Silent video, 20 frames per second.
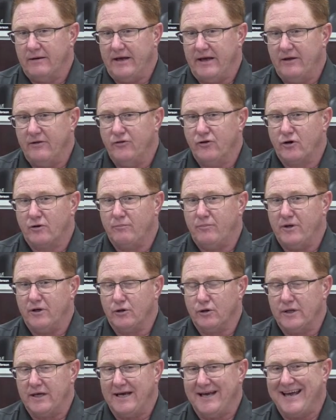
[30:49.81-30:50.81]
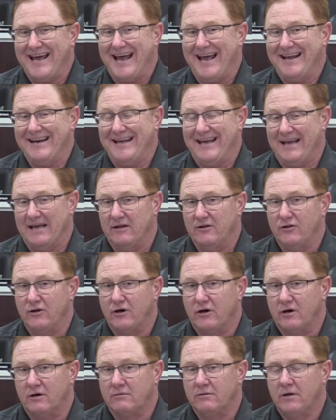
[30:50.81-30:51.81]
in their building and in
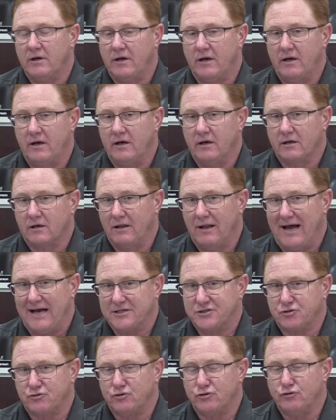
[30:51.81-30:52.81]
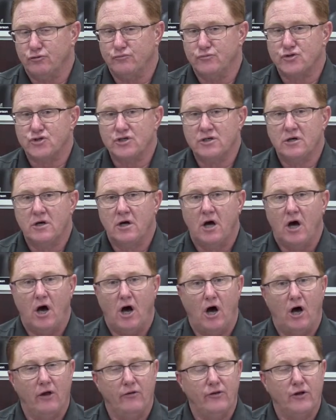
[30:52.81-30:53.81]
their classrooms
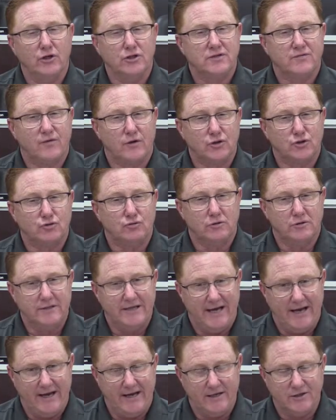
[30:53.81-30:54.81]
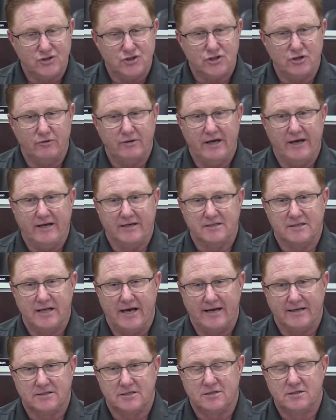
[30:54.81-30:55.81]
on those virtual days. So yes,
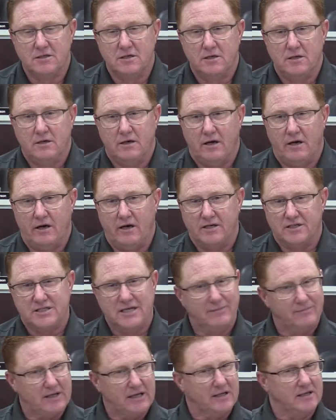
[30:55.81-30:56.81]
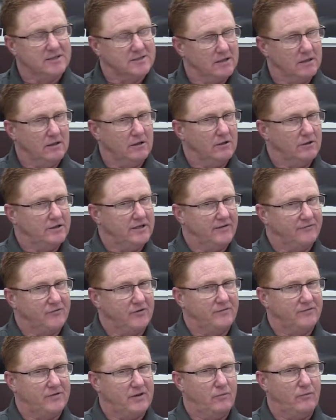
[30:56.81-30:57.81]
that's something that's a little
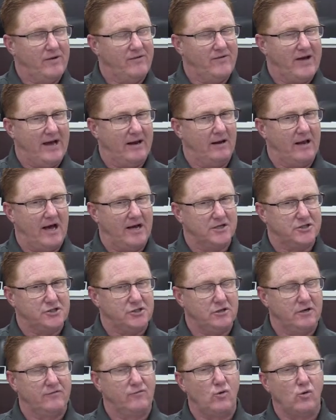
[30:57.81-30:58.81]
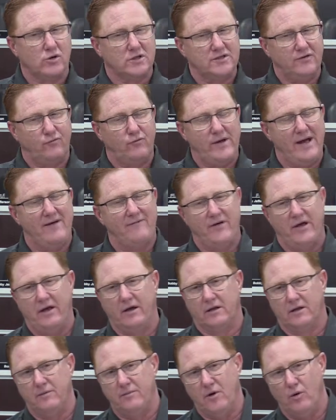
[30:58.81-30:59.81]
different than we've had last year. Of course, if we have
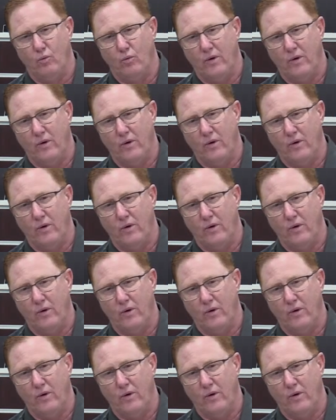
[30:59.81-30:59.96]
inclement